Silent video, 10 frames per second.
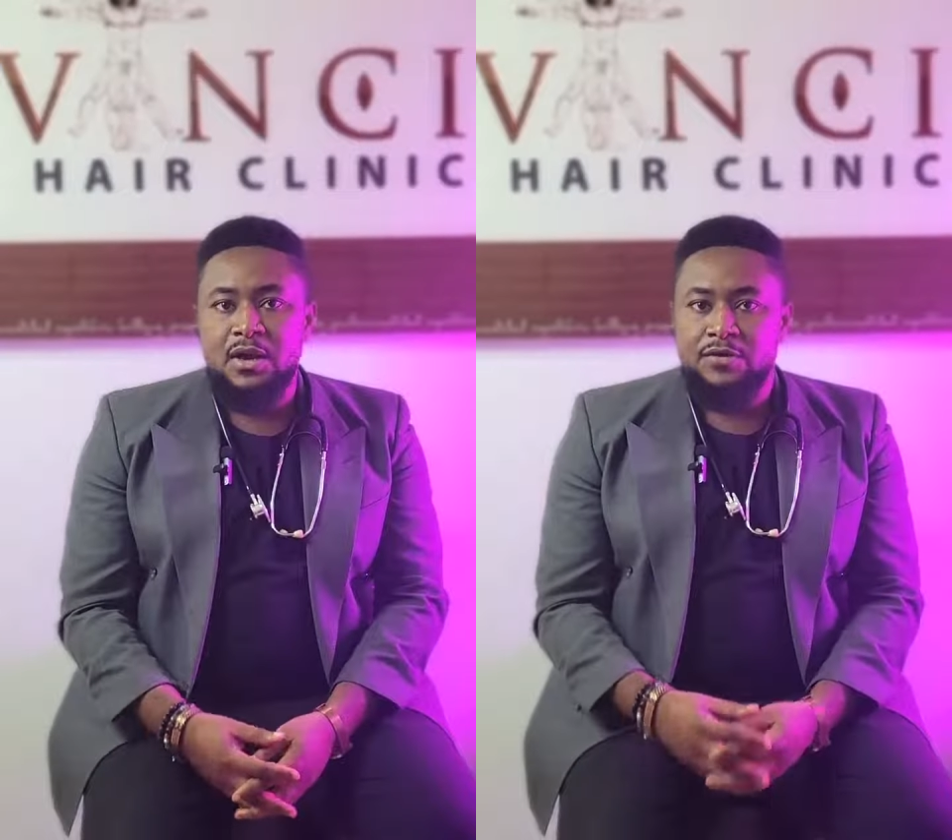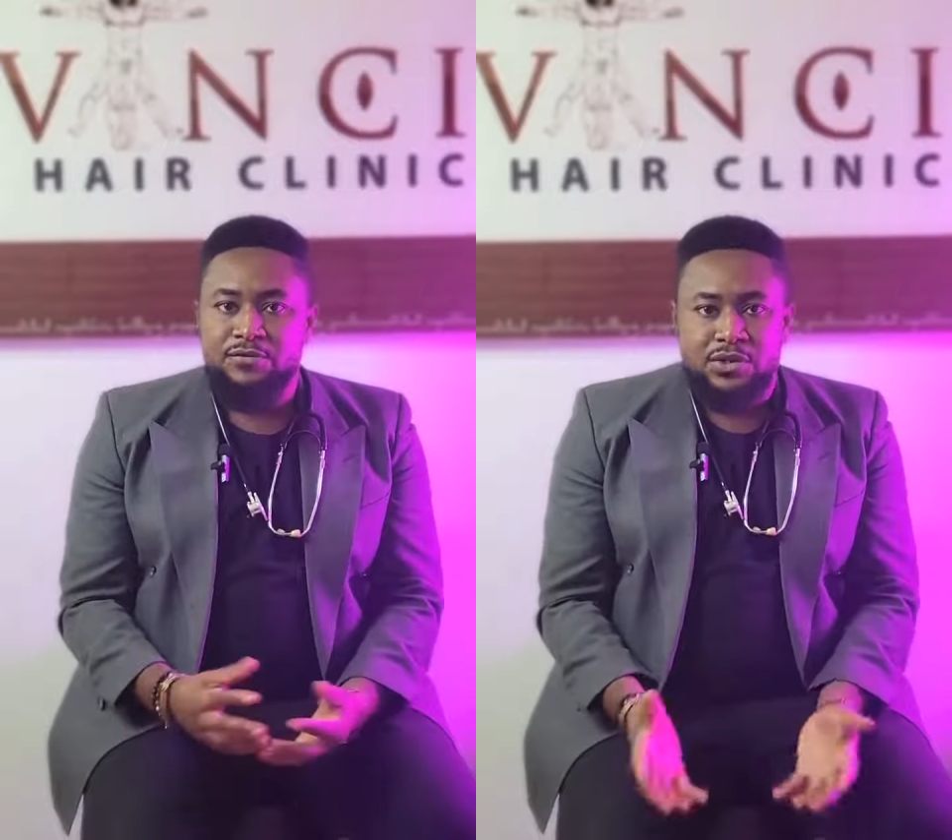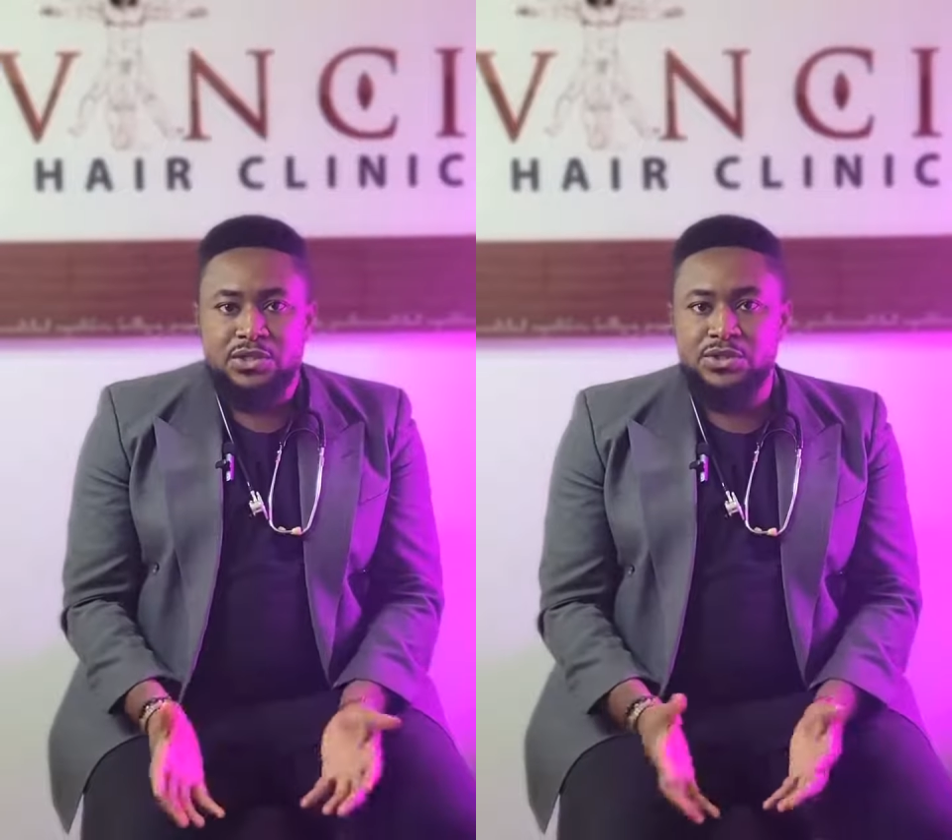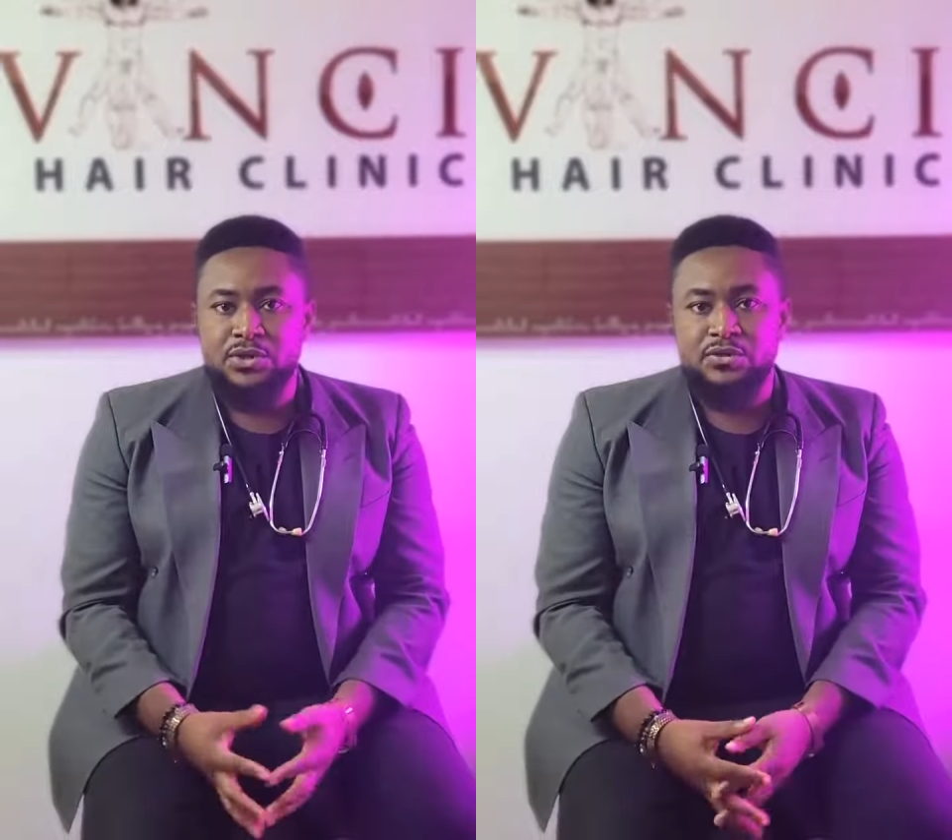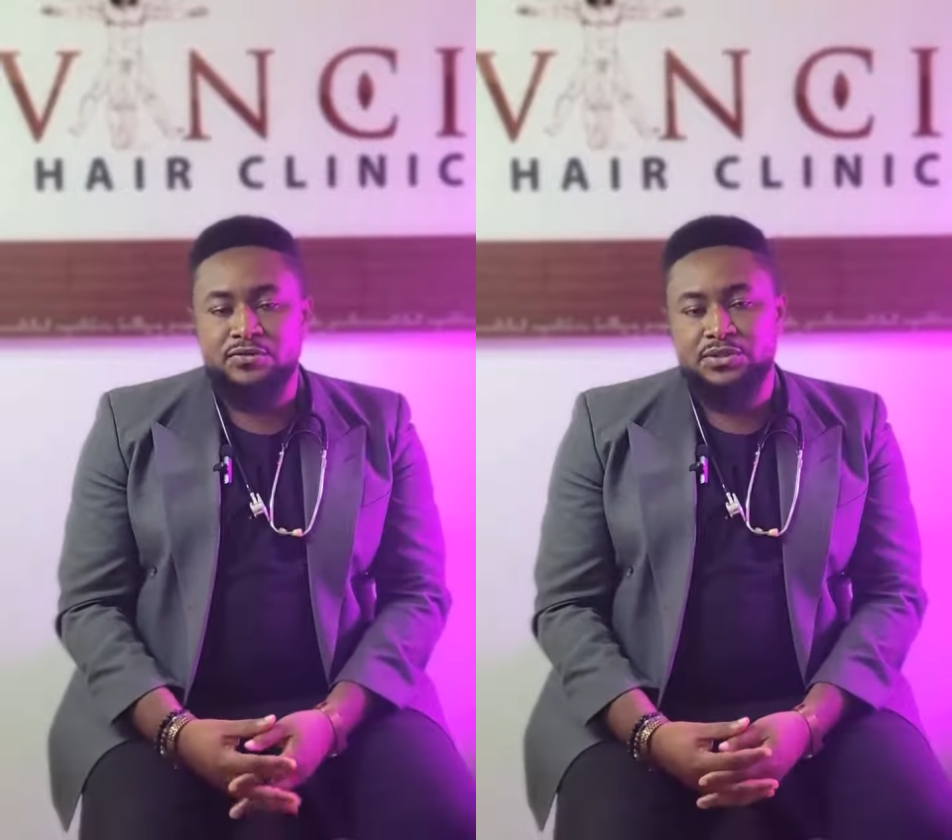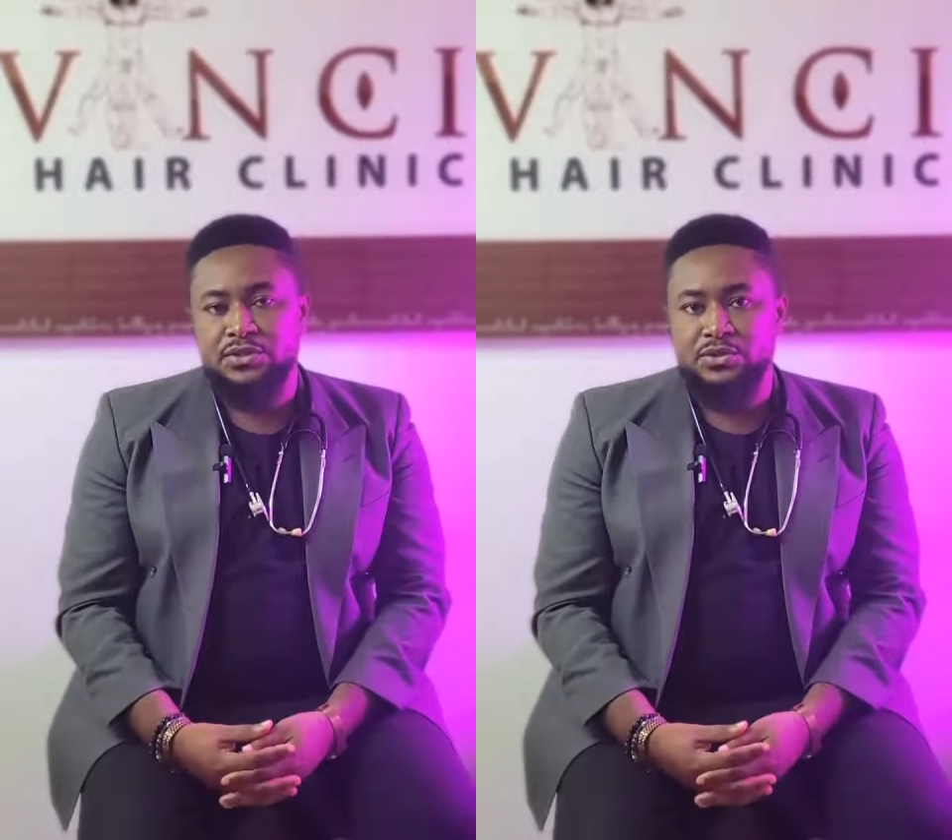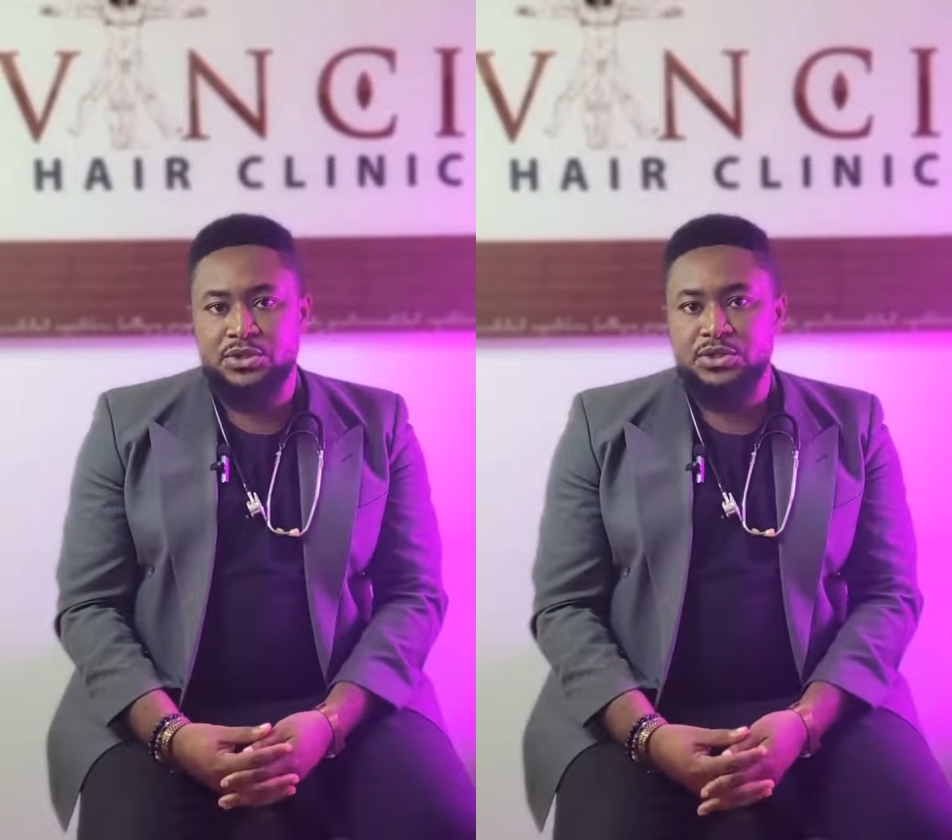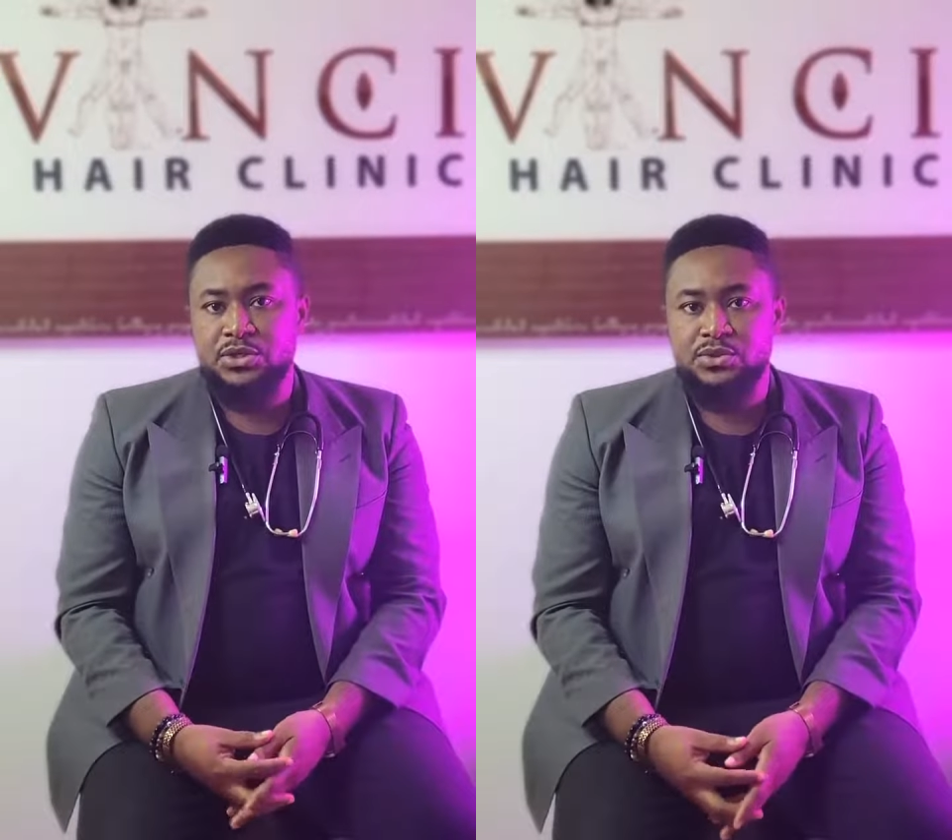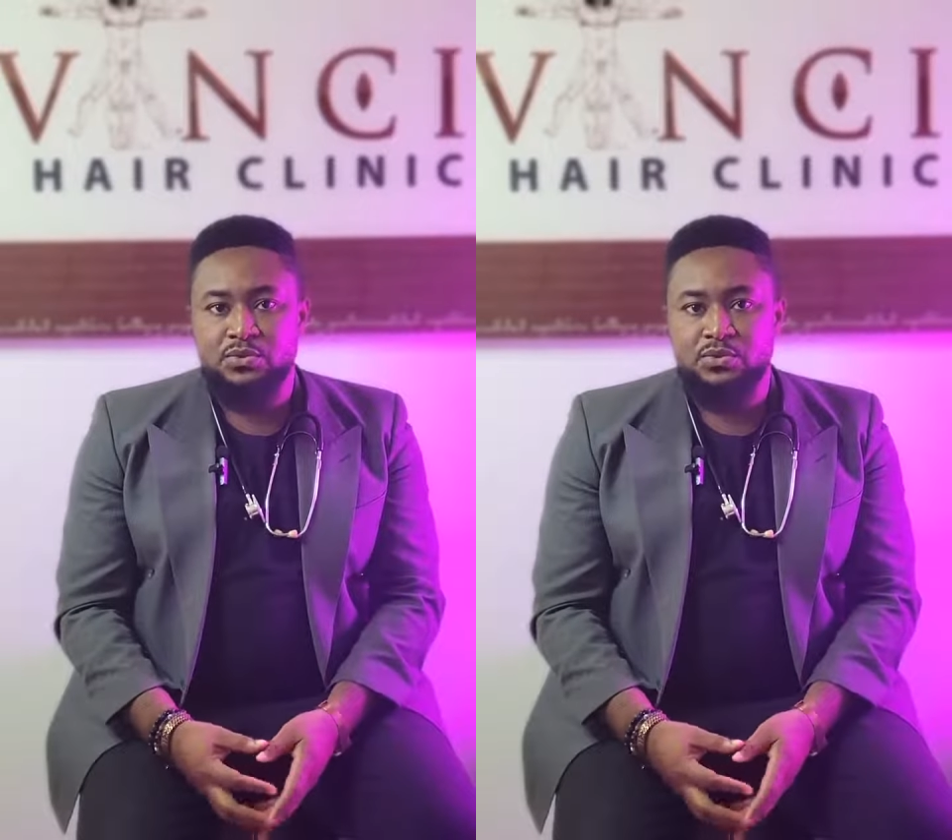For this sort of situations,